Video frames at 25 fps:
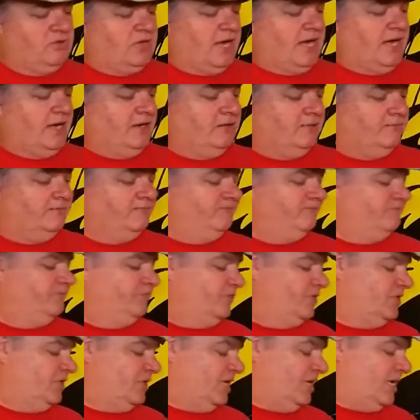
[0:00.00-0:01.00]
item,
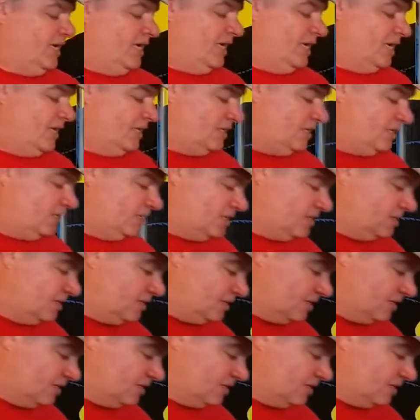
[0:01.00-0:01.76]
and